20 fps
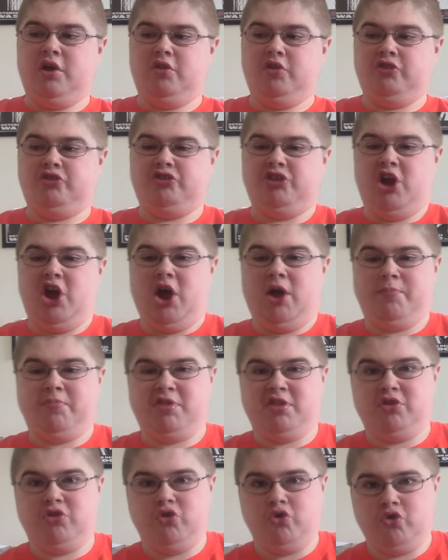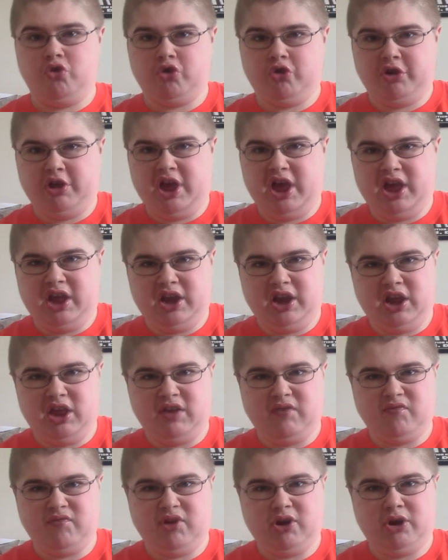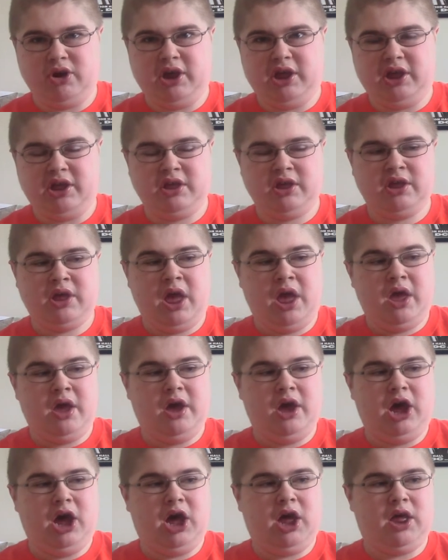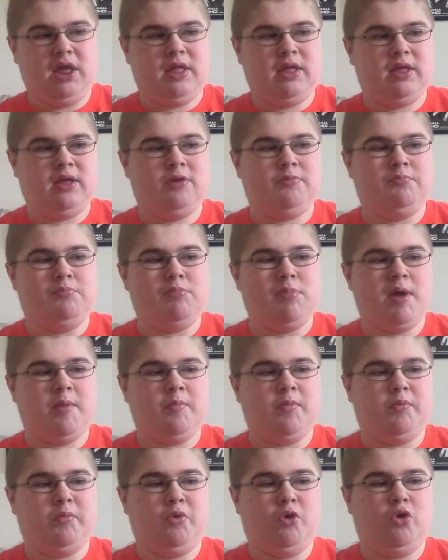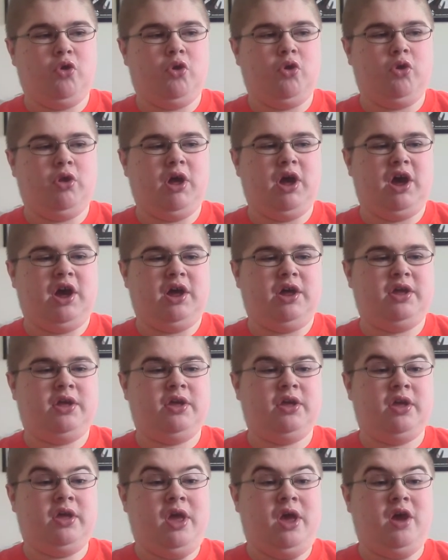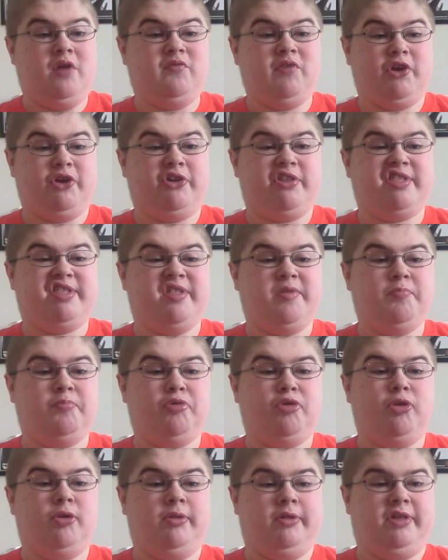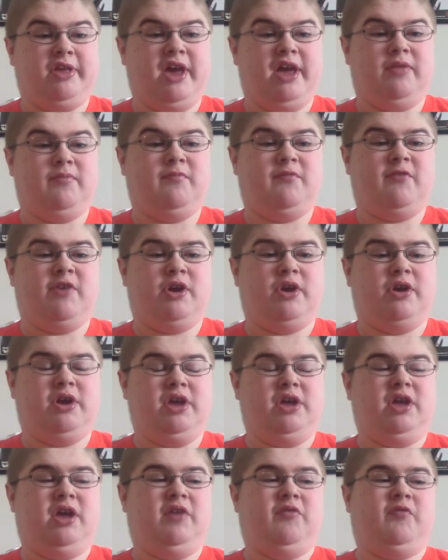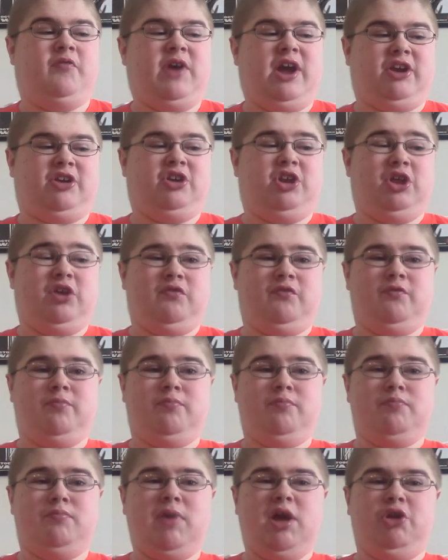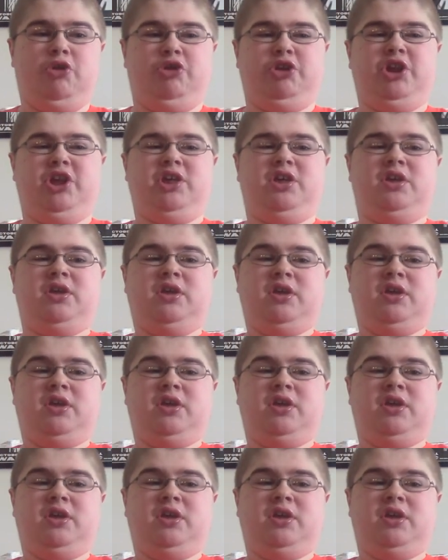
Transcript: chops to create a very memorable, a very simple yet very effective melody.